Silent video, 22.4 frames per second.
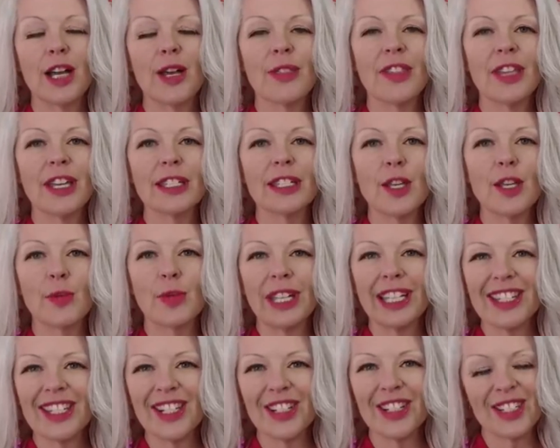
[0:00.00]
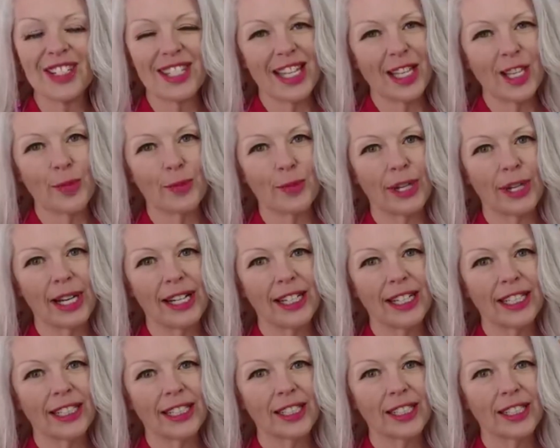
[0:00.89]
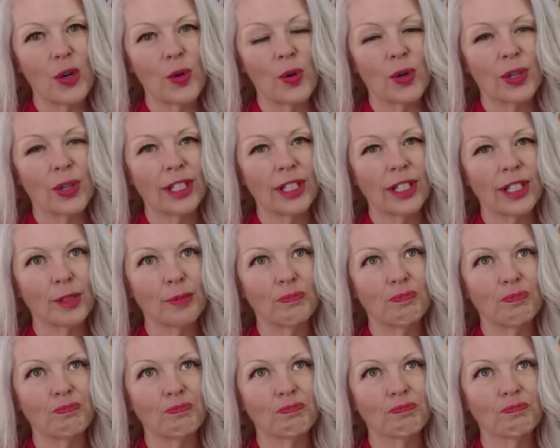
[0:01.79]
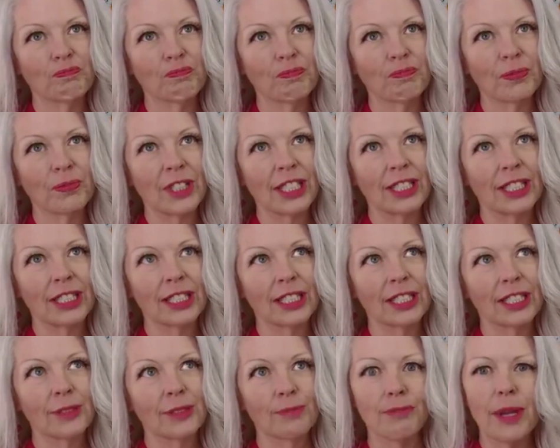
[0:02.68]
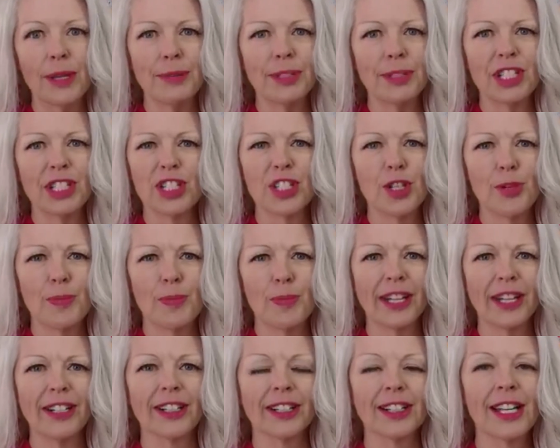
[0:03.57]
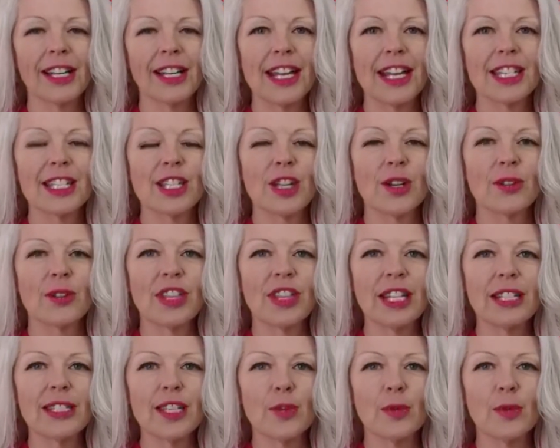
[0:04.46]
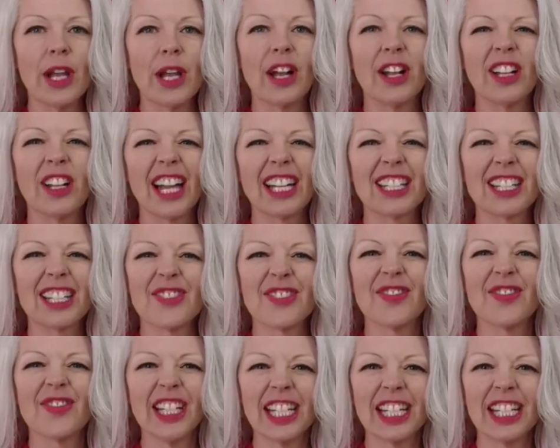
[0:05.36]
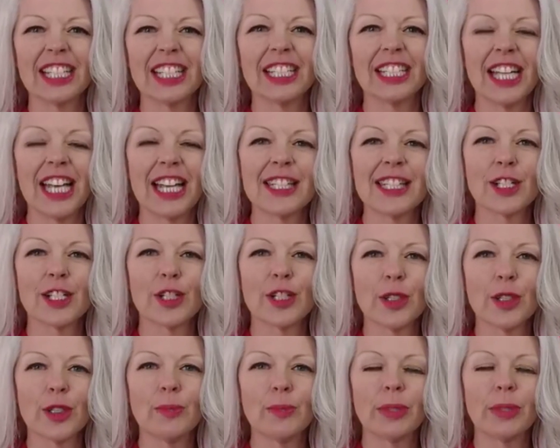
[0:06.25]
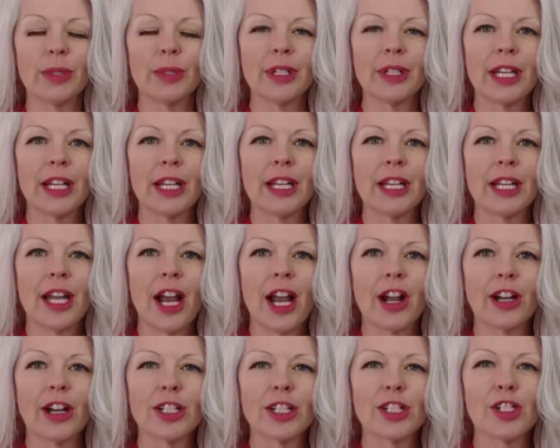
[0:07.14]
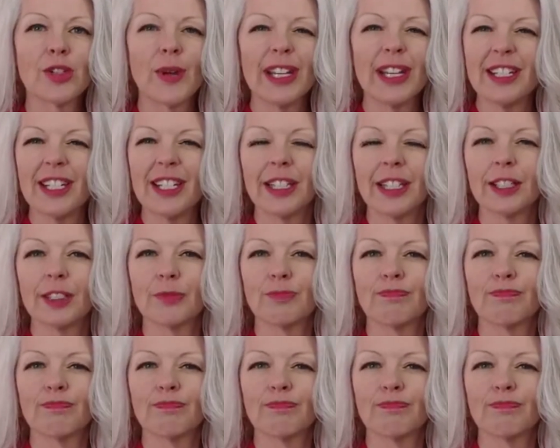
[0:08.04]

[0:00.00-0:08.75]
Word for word: things that we can start celebrating or maybe just do better. So things that we all, I just feel like as a group, are trending,